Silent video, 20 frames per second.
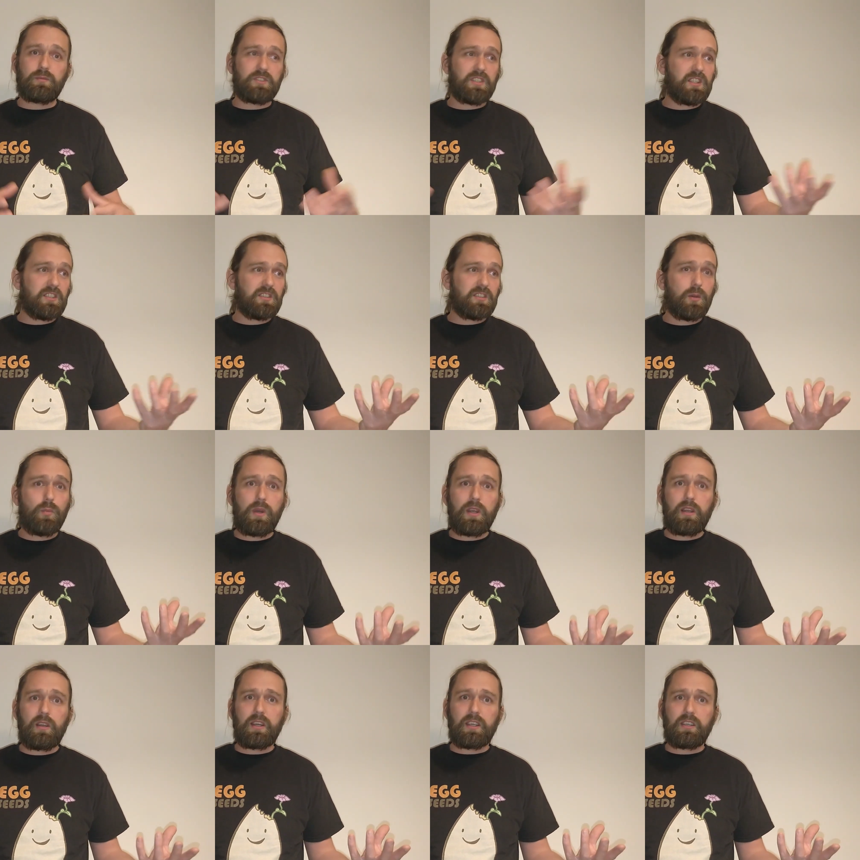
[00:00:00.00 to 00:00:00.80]
say
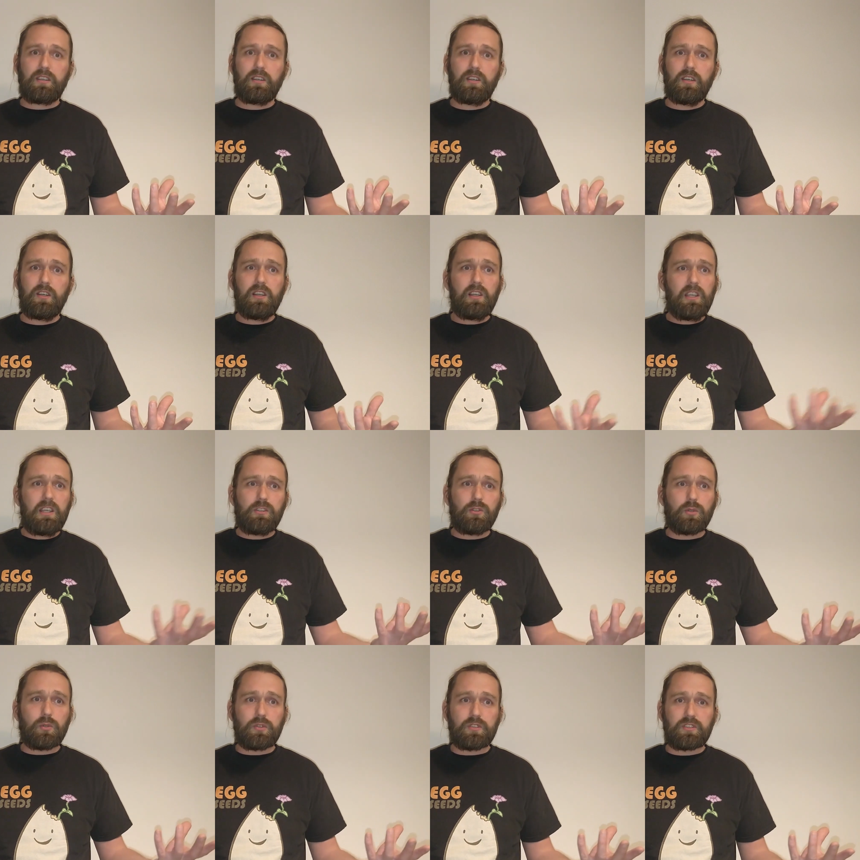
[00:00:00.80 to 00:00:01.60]
somewhere like
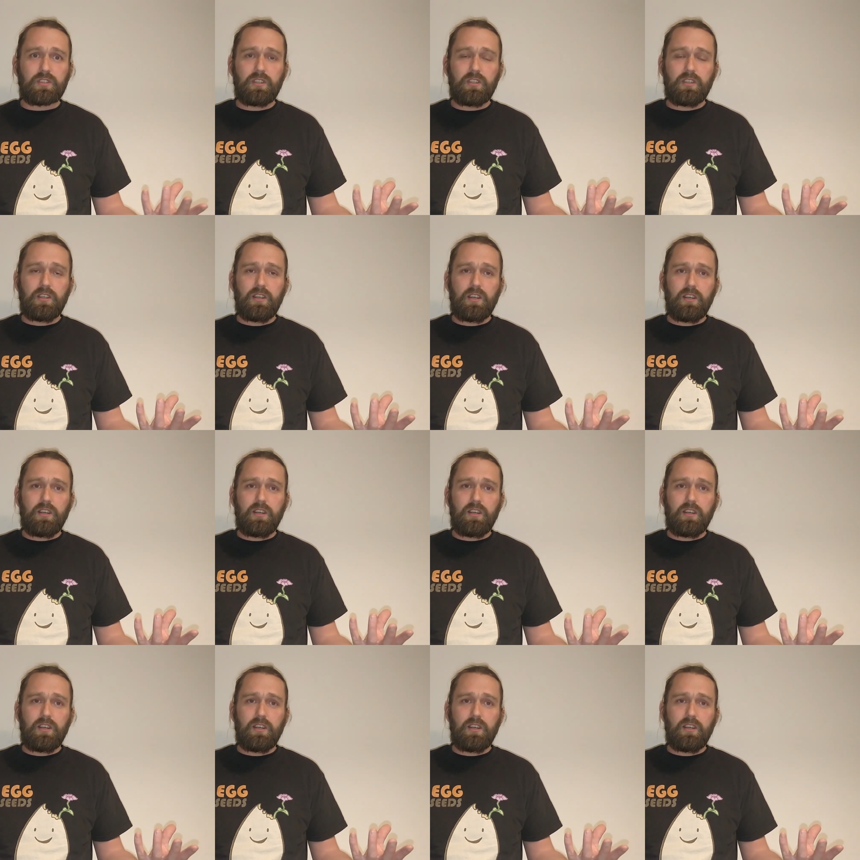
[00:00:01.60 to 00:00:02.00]
Diddles.